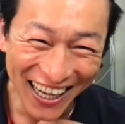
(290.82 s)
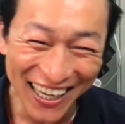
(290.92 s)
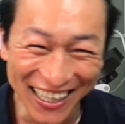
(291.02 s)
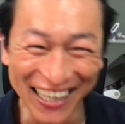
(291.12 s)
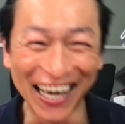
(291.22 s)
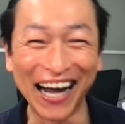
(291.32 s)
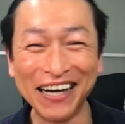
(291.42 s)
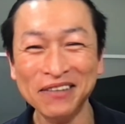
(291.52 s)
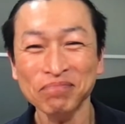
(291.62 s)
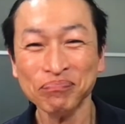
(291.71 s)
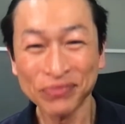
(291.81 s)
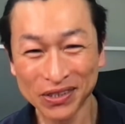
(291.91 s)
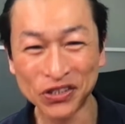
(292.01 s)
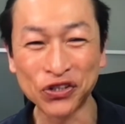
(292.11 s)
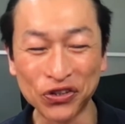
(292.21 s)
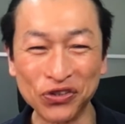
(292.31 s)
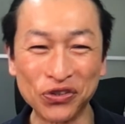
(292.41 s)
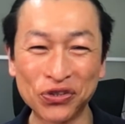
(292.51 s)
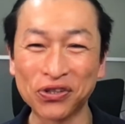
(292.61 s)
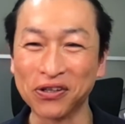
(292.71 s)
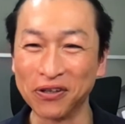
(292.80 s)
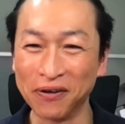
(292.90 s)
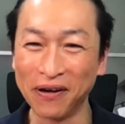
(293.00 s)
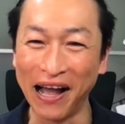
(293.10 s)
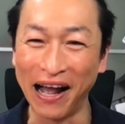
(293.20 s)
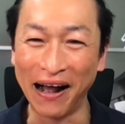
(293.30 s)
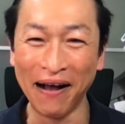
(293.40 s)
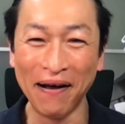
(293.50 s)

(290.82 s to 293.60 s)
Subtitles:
Yeah. True, yeah.